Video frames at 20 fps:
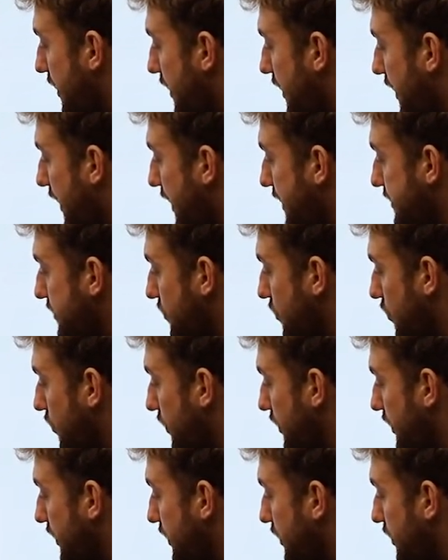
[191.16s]
has
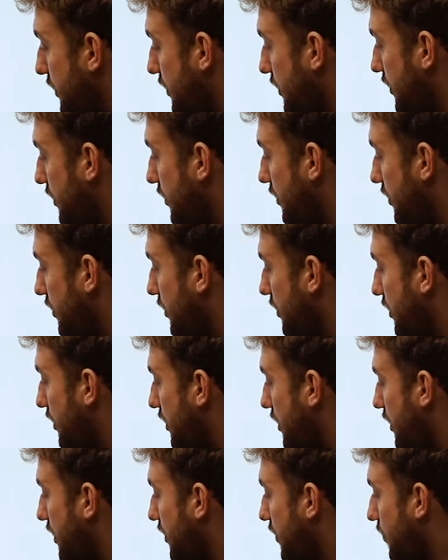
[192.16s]
only
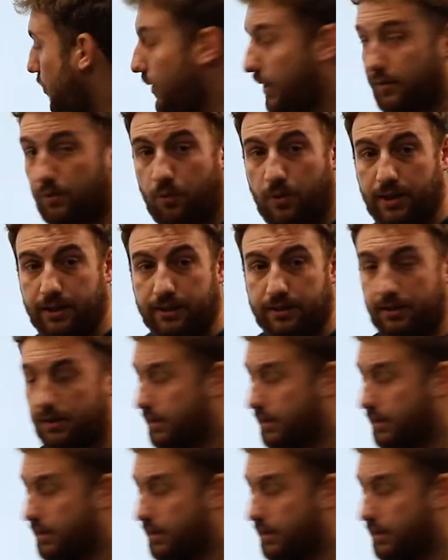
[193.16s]
one y.